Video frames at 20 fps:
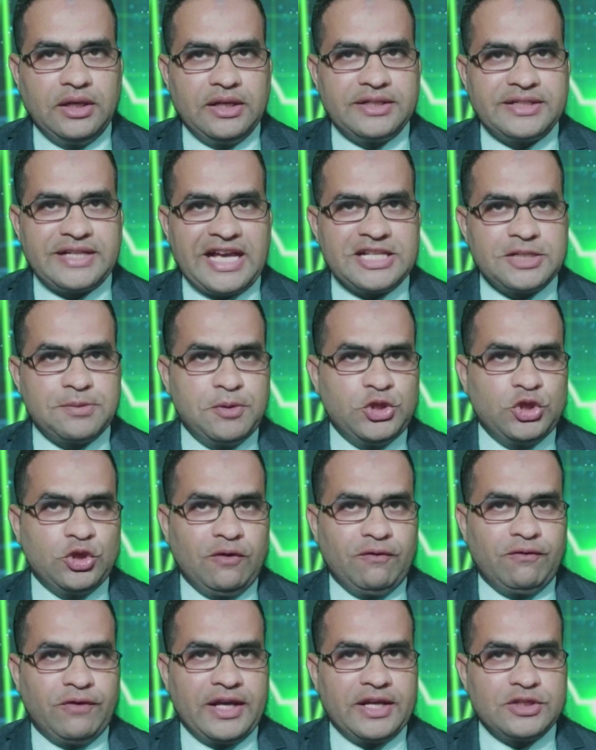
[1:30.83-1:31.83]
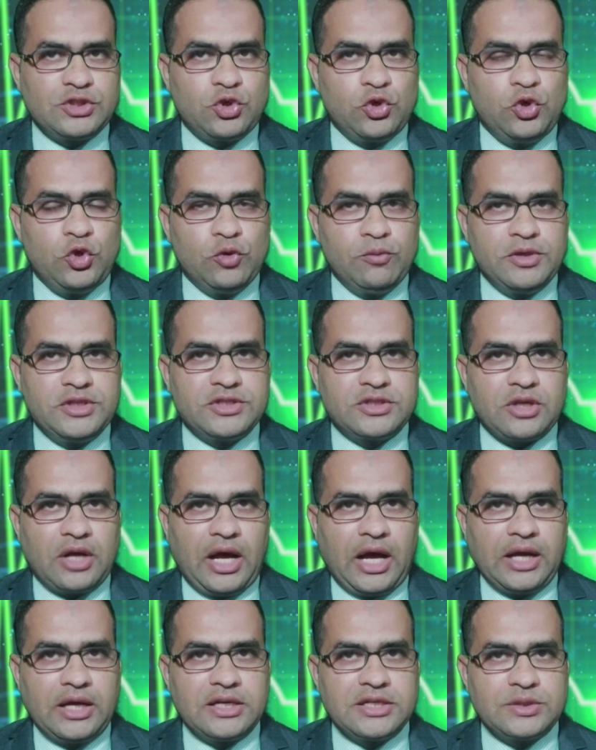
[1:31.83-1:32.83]
Transmission of virus to humans
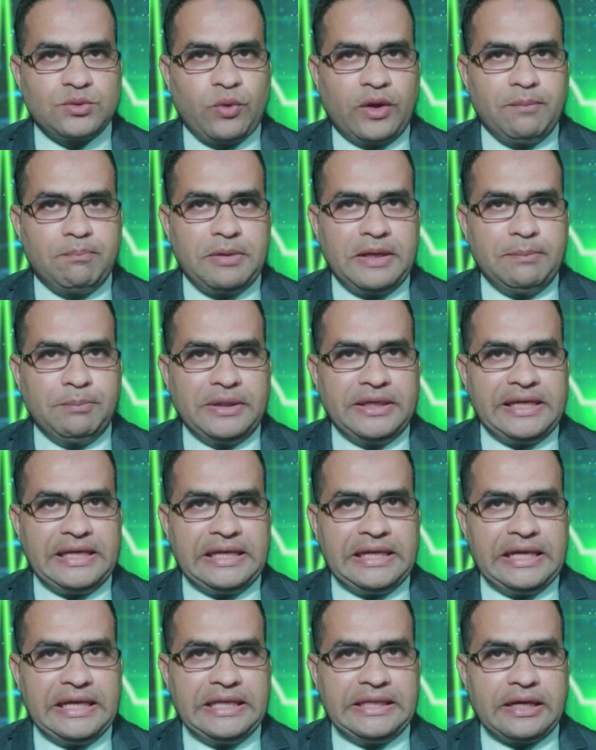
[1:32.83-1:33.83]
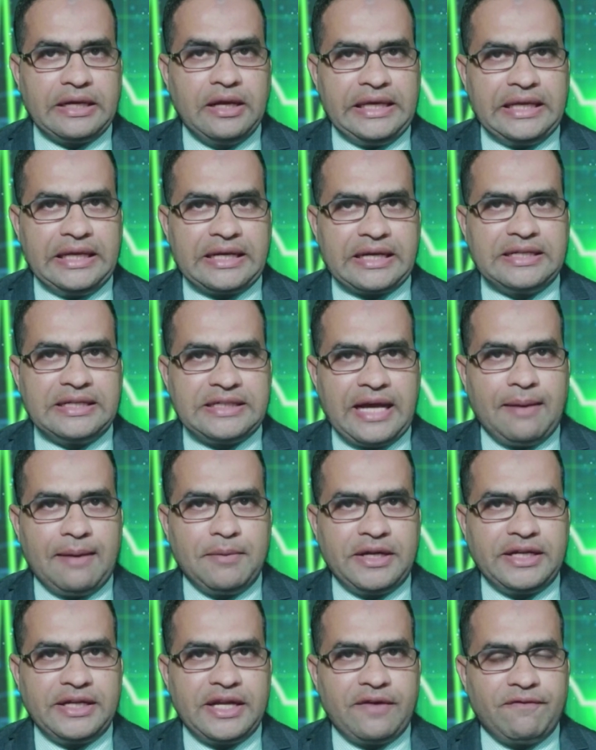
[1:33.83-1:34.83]
occurs when people inhale air
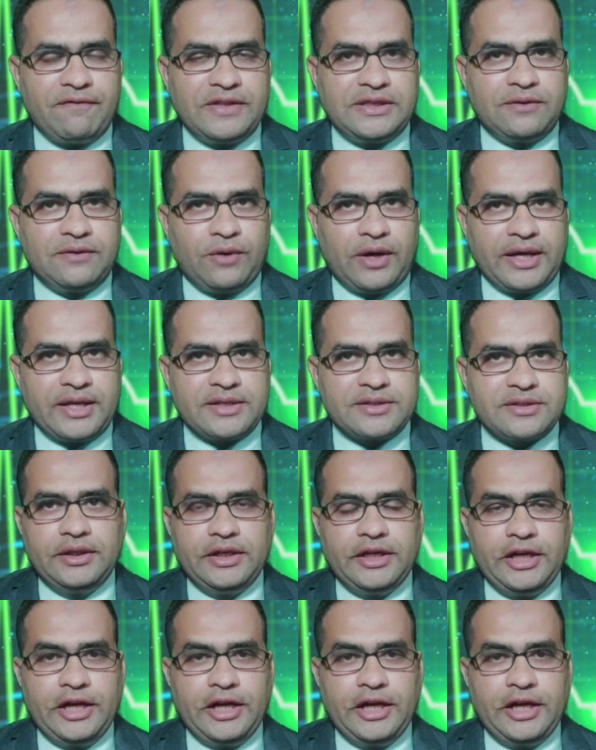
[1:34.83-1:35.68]
contaminated with the virus.